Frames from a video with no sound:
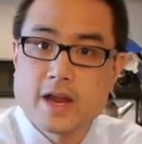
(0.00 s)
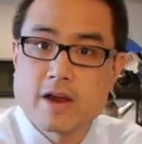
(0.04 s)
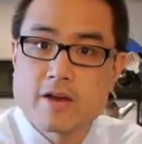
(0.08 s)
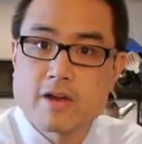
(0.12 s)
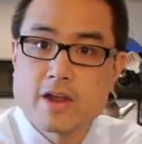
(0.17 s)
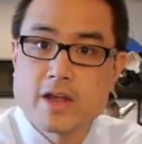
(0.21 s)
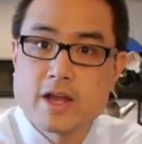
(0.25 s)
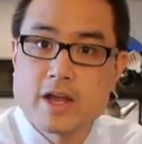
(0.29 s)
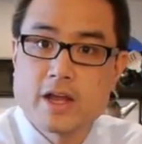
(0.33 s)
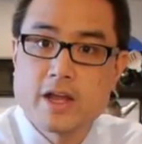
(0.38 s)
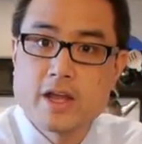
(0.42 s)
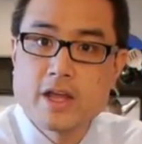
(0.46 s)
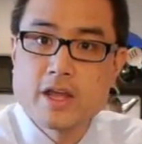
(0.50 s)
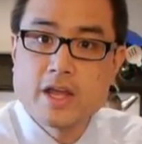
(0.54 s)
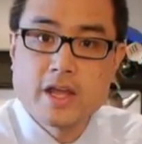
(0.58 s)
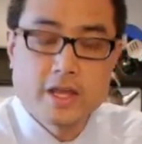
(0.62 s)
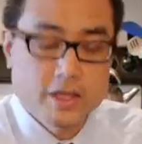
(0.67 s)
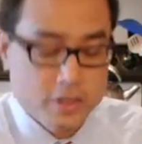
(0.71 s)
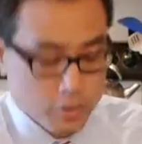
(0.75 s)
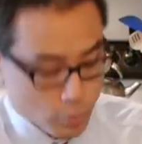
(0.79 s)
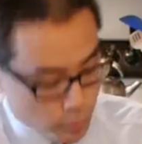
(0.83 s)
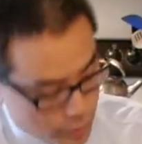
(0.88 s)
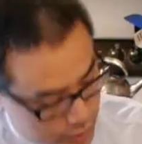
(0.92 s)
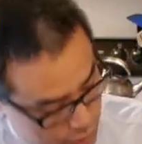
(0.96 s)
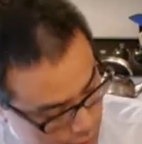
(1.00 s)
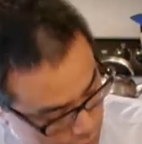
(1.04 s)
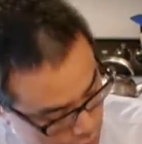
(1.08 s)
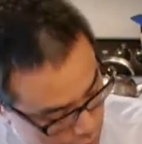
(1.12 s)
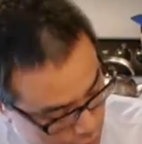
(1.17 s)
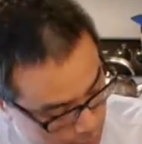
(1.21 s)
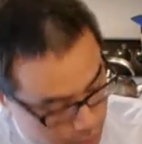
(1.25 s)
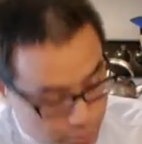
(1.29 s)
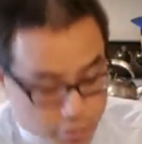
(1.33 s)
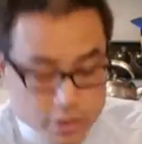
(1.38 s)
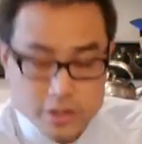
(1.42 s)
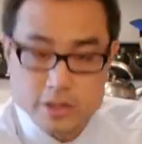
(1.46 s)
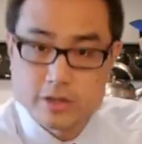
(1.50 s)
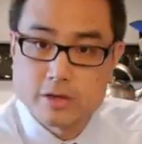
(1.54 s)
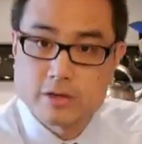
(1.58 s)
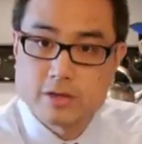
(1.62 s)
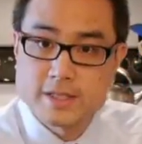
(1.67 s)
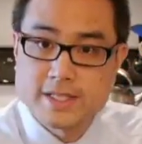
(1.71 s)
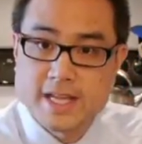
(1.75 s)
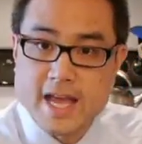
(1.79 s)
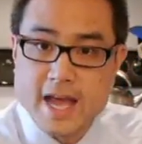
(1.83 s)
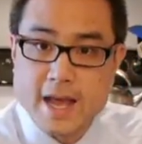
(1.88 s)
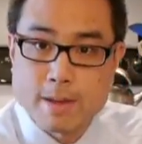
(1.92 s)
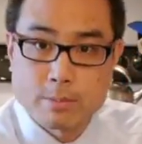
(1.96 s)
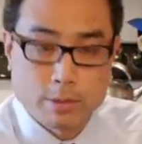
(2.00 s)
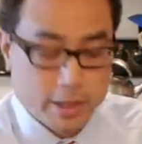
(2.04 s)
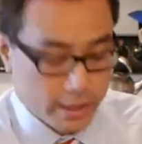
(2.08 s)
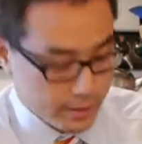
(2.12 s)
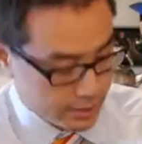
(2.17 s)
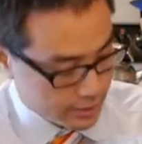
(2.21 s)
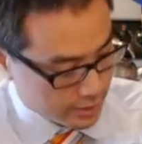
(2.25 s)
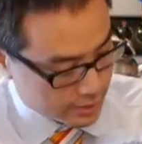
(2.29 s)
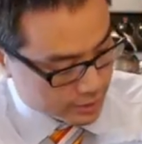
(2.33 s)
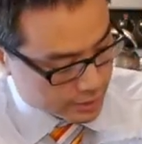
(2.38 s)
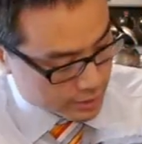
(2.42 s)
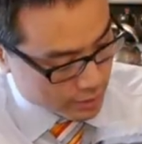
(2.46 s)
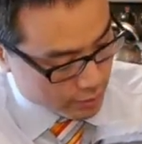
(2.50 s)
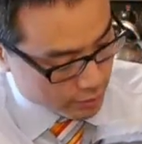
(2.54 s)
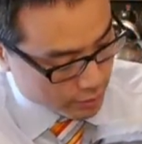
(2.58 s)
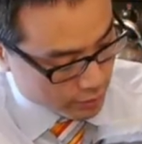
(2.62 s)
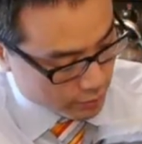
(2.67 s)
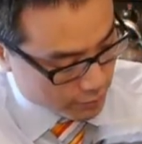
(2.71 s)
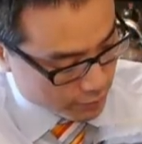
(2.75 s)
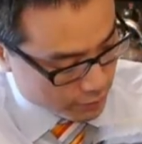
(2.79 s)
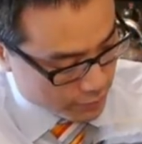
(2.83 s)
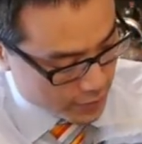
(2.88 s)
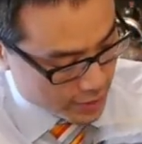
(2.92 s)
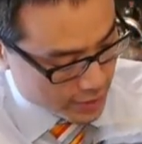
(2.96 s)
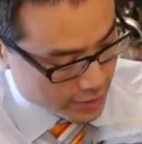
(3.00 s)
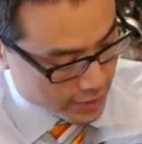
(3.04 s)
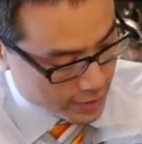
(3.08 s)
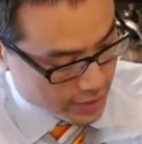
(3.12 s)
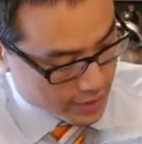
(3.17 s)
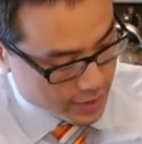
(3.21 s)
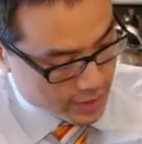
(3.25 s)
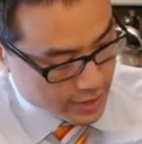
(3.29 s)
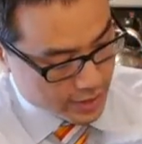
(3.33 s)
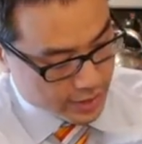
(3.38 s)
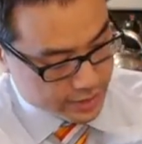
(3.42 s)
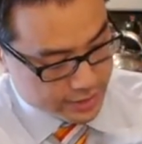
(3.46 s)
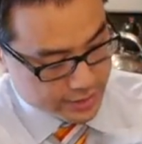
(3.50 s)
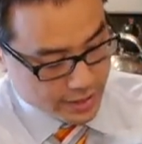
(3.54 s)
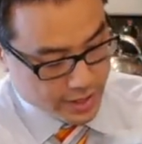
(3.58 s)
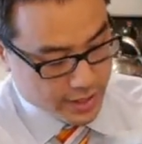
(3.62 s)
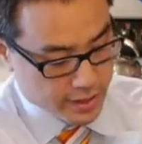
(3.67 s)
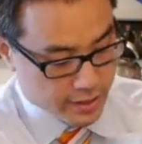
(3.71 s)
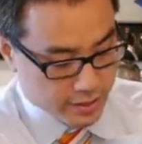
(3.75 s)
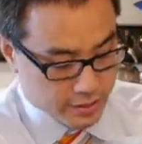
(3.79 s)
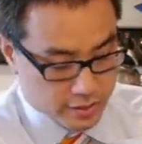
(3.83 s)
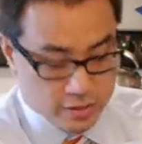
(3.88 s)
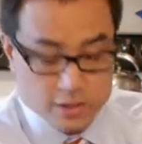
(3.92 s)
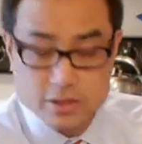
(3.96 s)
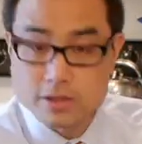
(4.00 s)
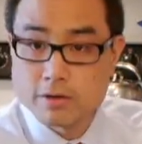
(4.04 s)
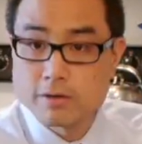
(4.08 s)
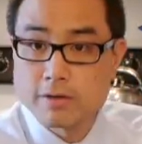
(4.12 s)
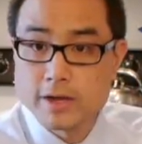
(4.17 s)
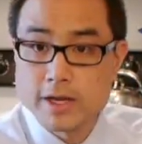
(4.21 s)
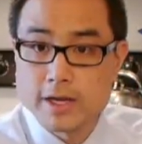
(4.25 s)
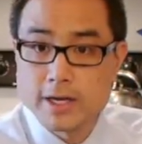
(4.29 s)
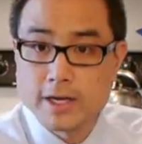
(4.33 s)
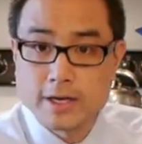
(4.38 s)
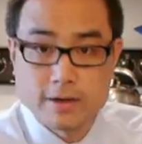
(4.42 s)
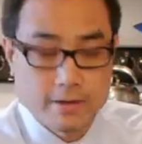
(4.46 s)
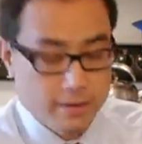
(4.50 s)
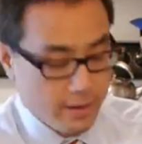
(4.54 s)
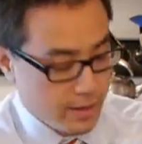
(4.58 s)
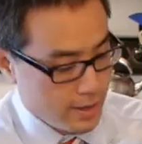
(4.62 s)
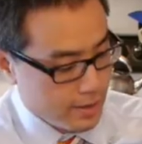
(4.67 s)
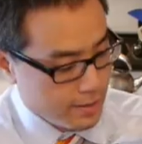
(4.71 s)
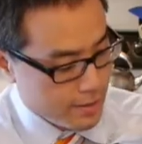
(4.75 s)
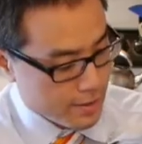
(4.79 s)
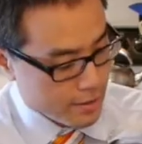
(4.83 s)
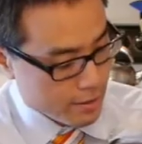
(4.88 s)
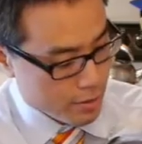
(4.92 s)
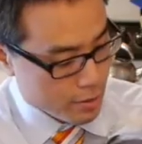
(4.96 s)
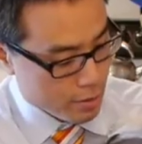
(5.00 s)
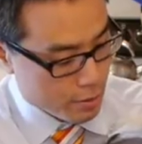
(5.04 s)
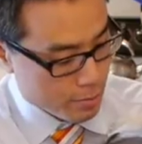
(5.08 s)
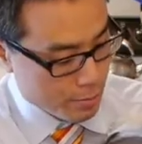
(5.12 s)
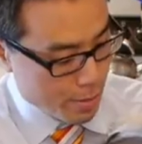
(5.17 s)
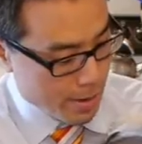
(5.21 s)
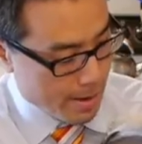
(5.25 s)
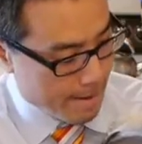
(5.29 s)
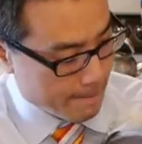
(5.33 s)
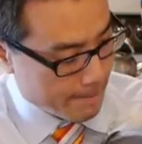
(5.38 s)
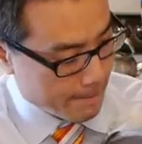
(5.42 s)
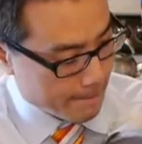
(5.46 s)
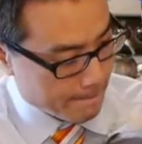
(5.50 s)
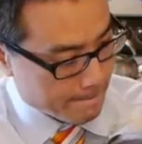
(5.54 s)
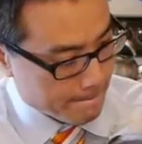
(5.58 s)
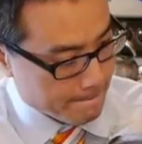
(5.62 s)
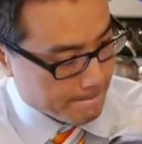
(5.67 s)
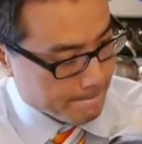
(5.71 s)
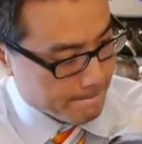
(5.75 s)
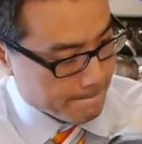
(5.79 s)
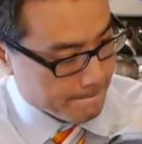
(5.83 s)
area into which you can put your tablet. So it'll fit a 10-inch screen in there, no problem.